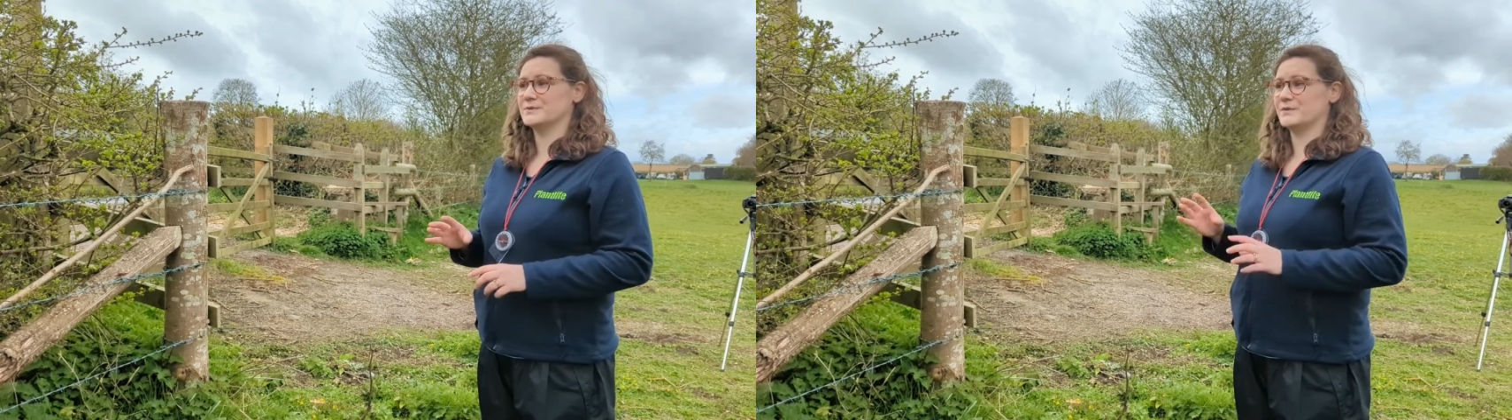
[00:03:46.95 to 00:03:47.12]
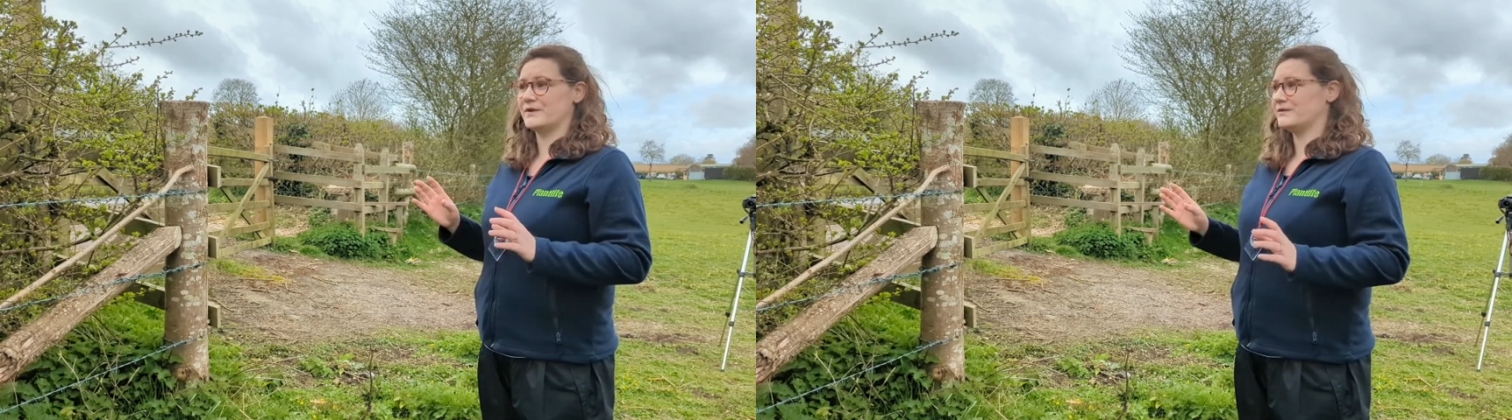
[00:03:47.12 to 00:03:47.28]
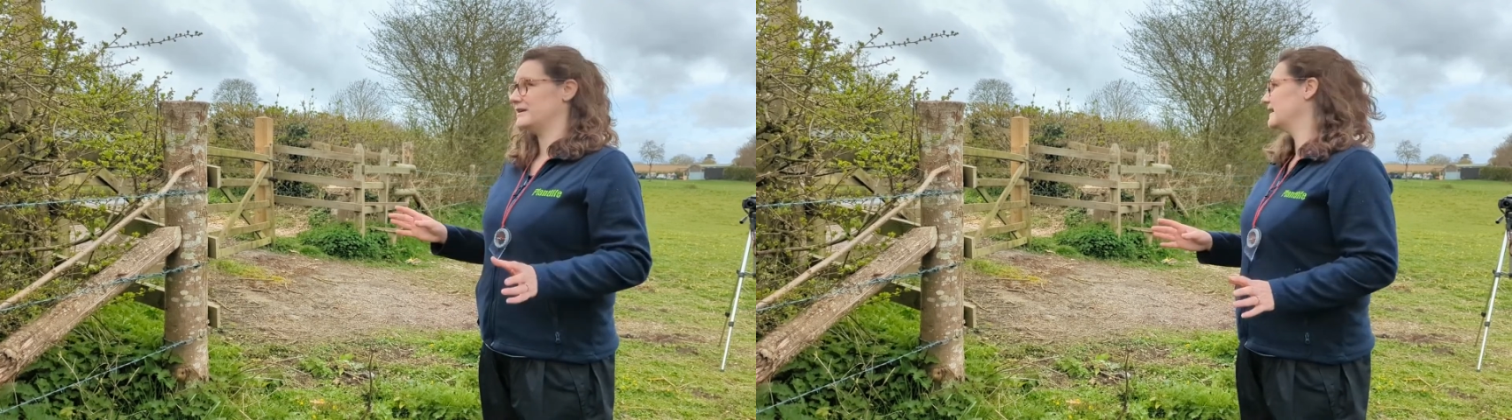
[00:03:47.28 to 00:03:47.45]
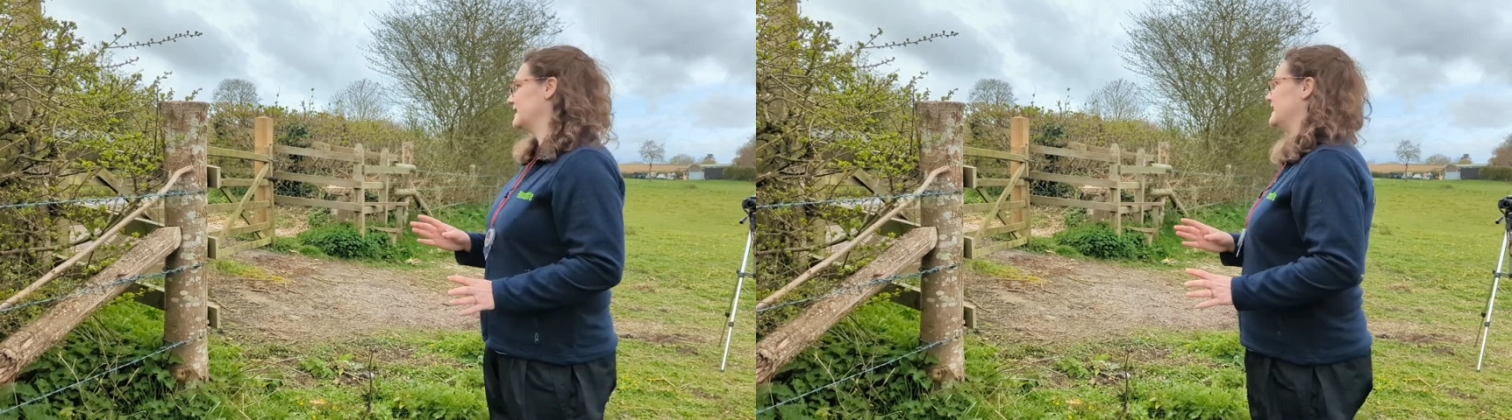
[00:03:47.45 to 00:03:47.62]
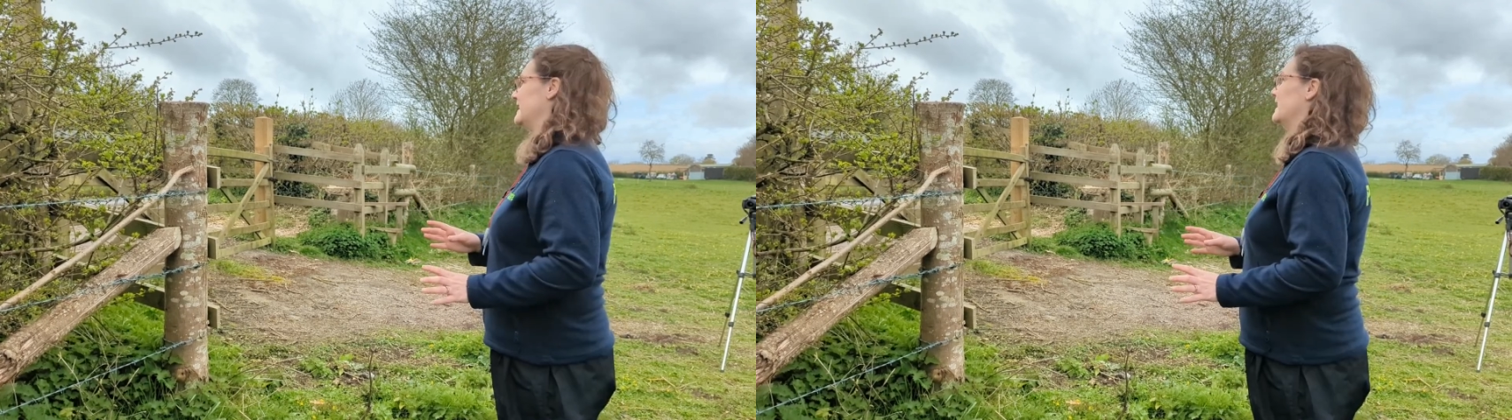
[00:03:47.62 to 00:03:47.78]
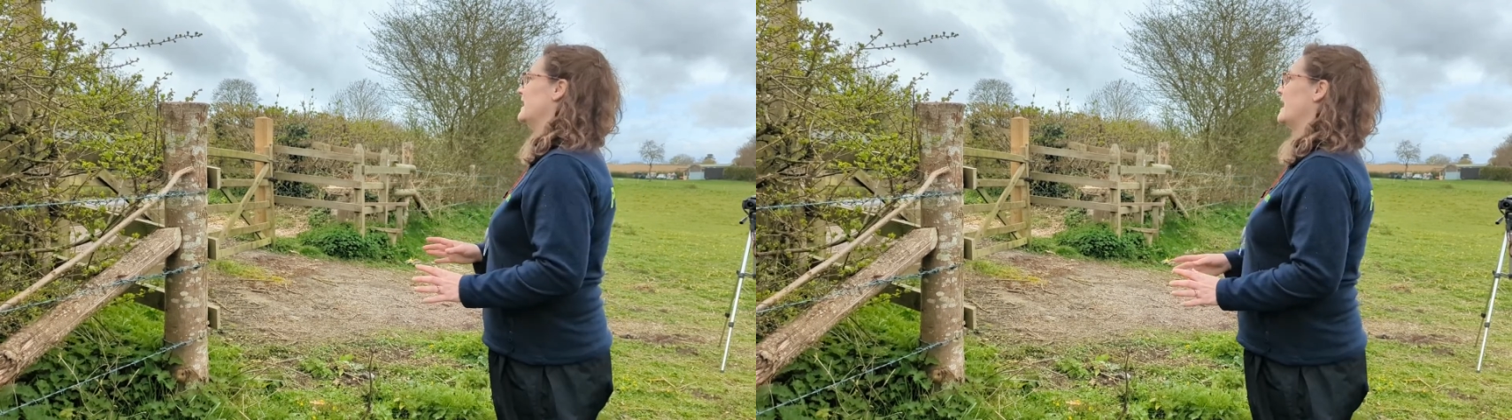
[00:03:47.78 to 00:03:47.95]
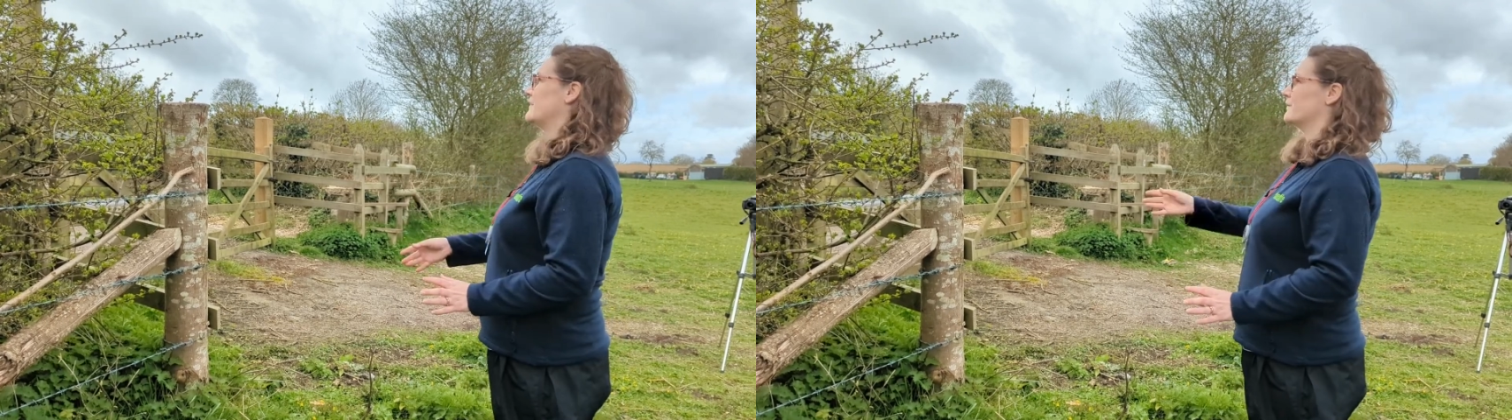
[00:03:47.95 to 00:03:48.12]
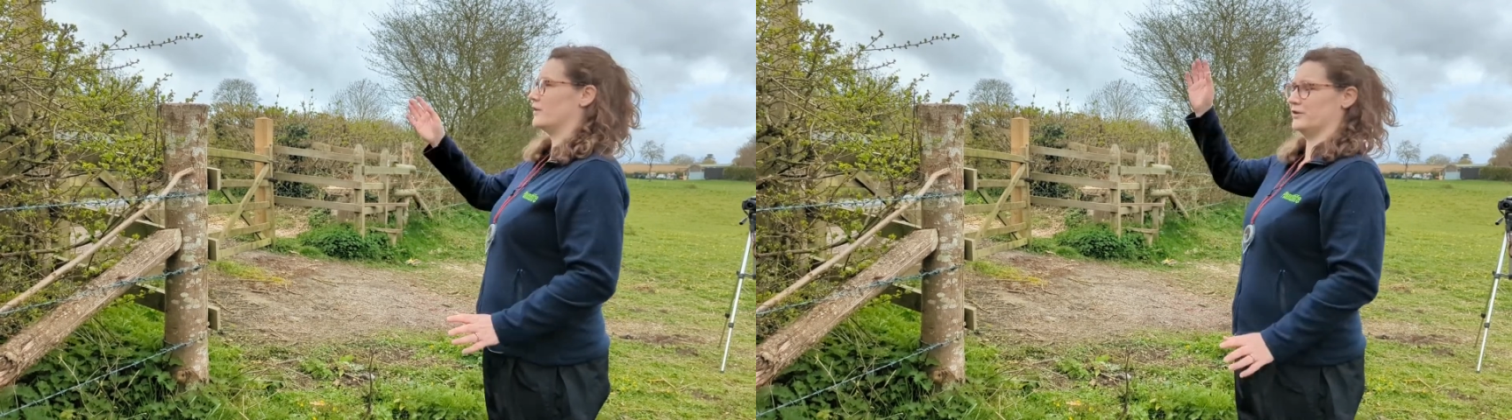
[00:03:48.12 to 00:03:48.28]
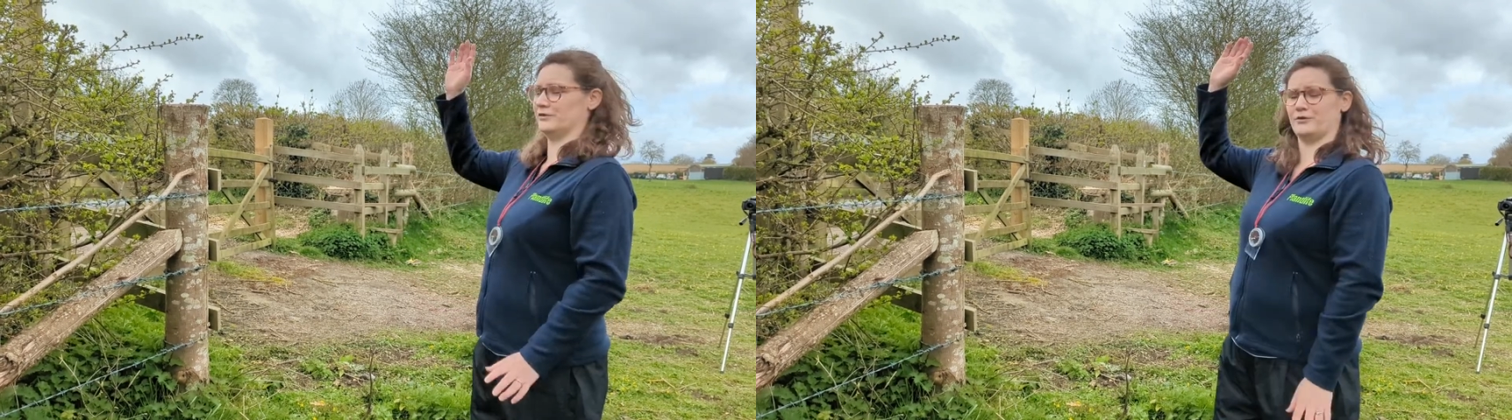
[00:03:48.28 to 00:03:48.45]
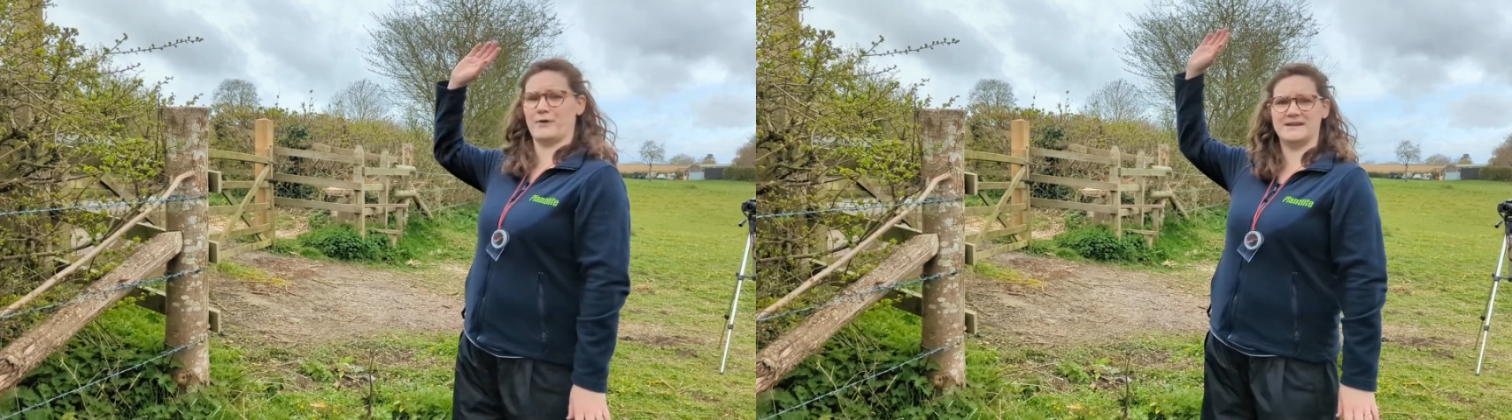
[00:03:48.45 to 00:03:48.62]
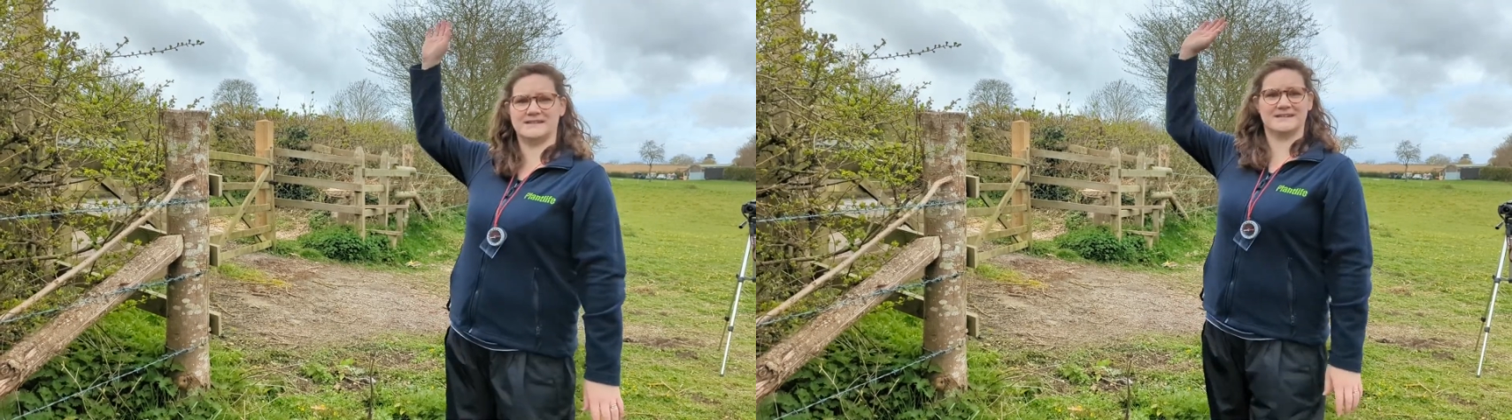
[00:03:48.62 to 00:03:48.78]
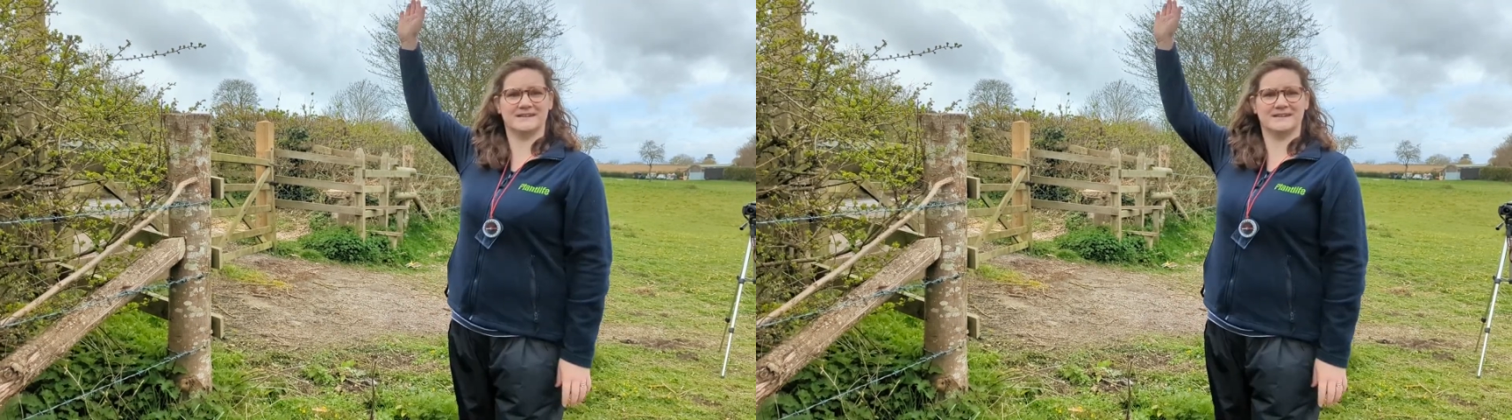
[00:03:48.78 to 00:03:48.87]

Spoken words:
we're very lucky here. I've got a great